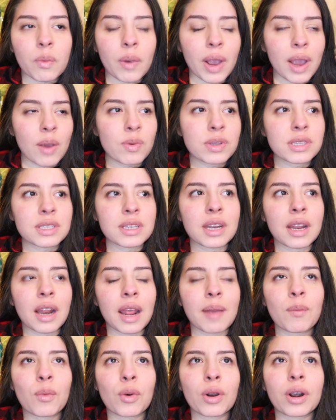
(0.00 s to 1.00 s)
Why wasn't
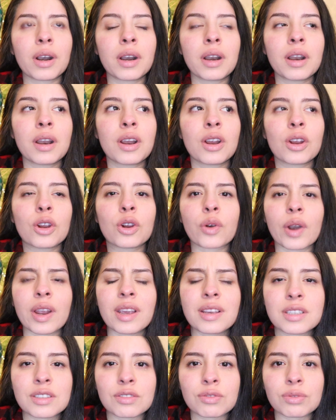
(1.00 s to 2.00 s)
I more
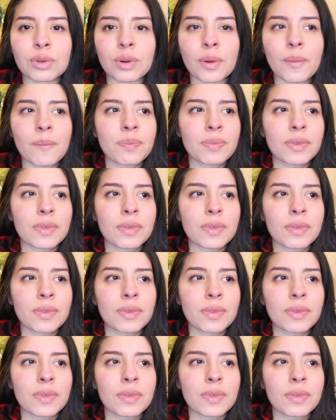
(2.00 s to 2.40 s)
graceful?